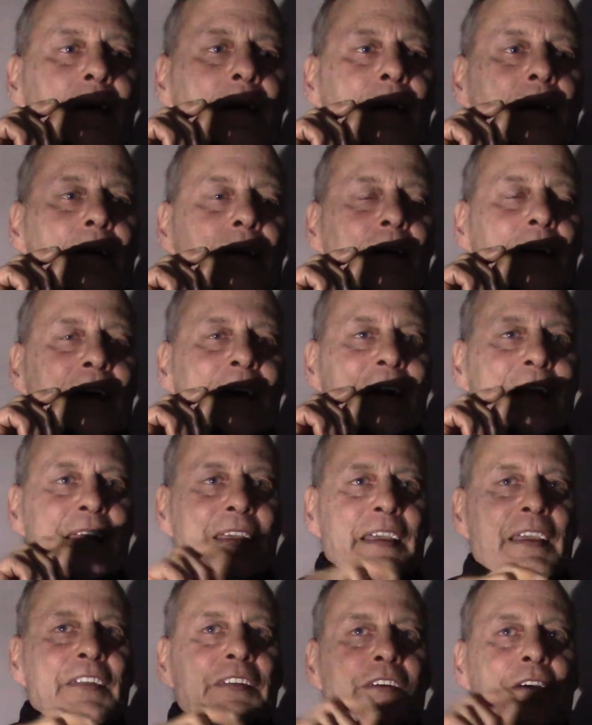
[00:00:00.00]
I had
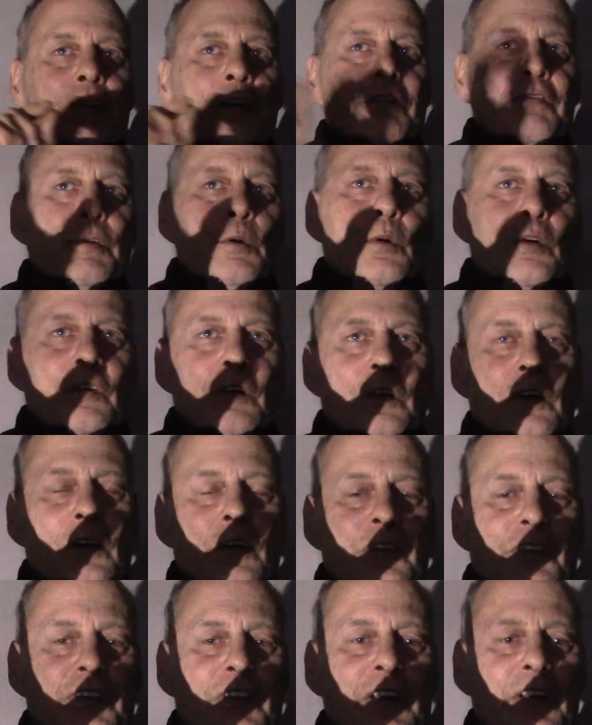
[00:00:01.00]
it and a few other
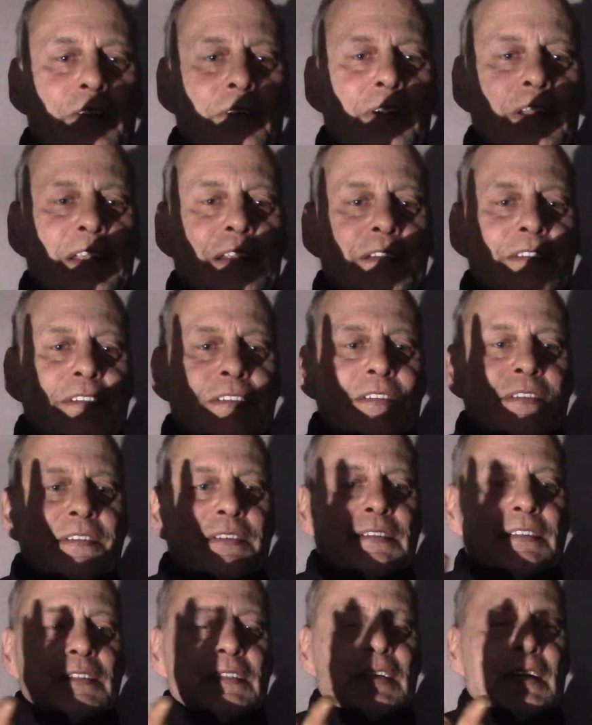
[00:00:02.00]
guns at the range.
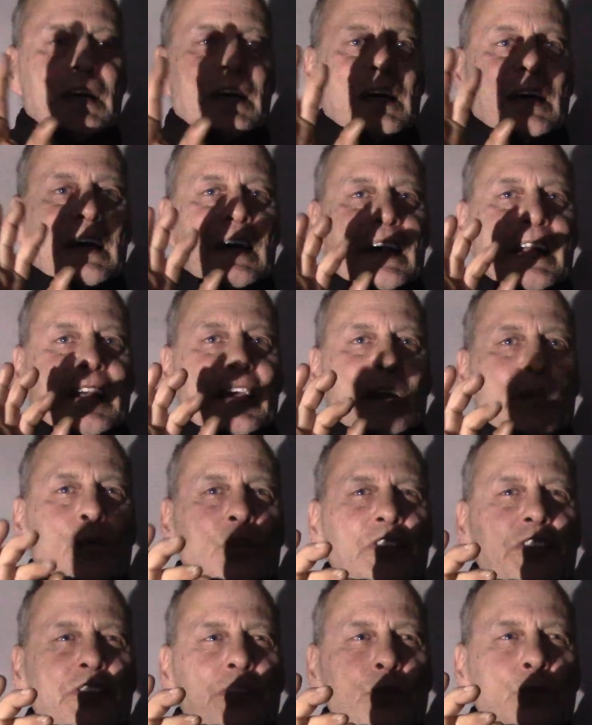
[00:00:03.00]
And I was
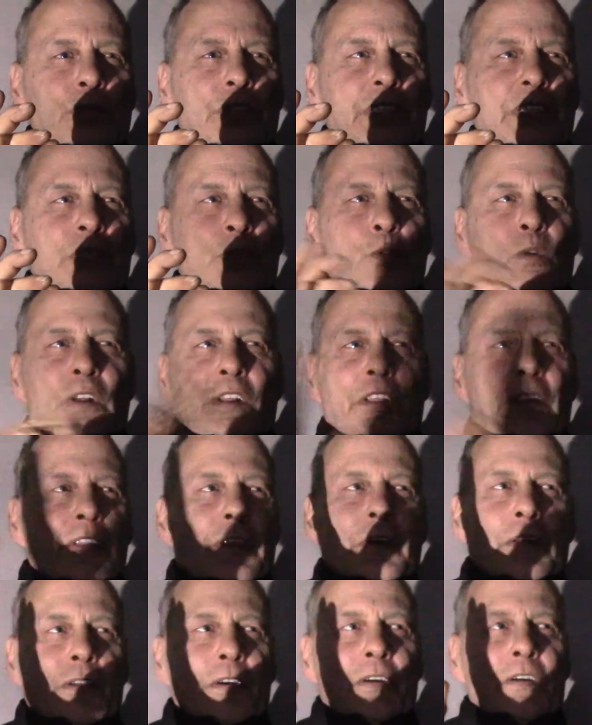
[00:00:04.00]
shooting one of the
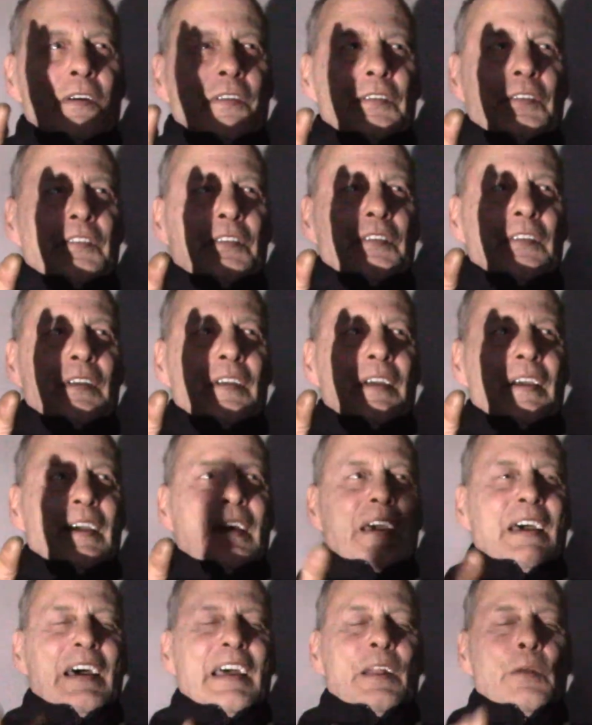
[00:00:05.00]
other guns,
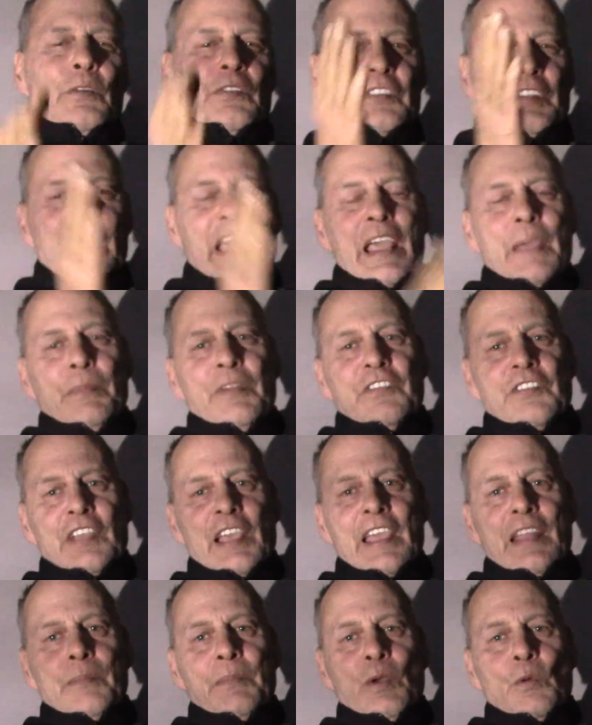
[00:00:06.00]
and there was a guy
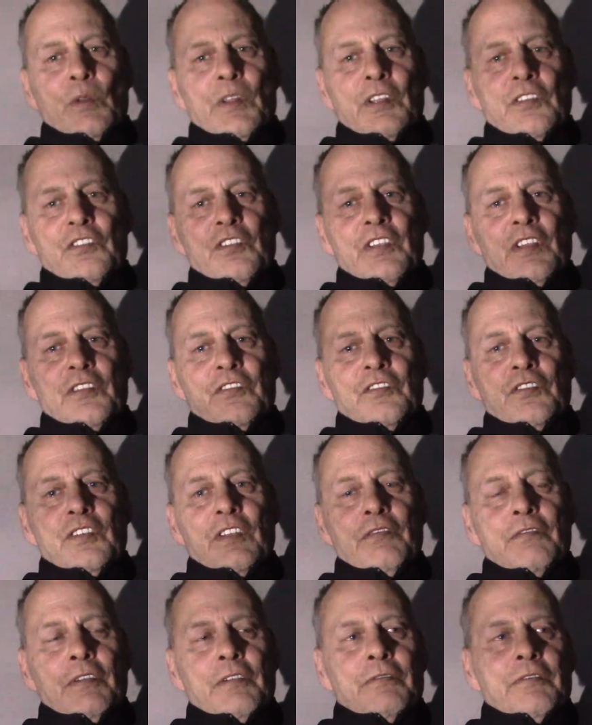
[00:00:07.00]
beside me with a GSG
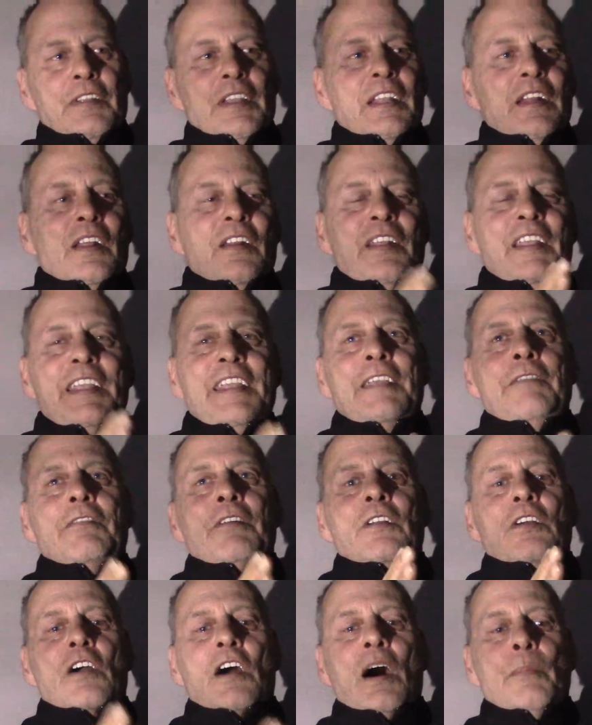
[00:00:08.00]
15, and he
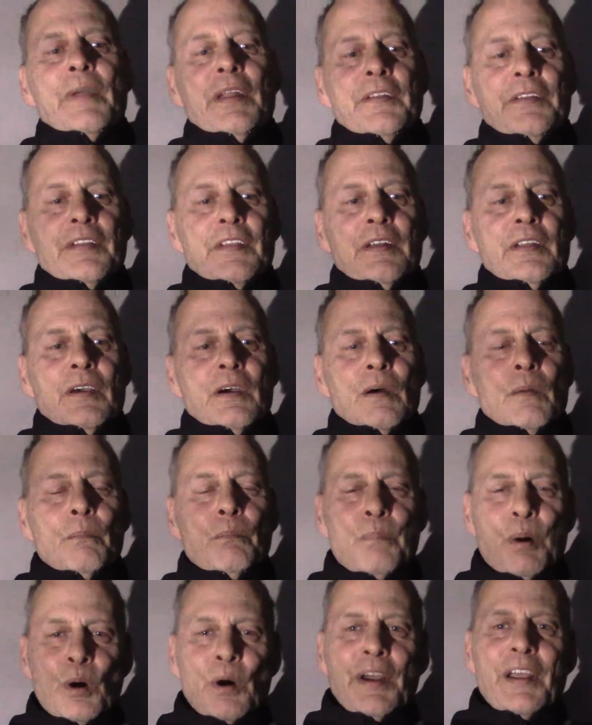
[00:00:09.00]
even commented,
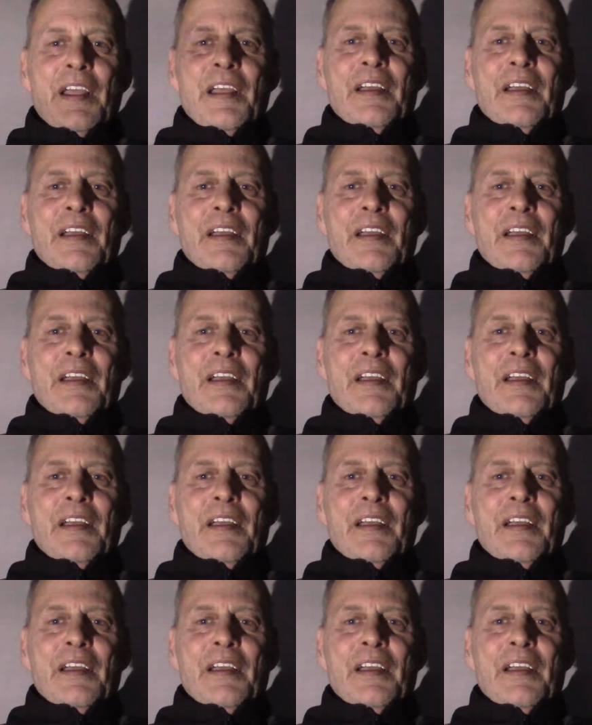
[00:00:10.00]
Boy,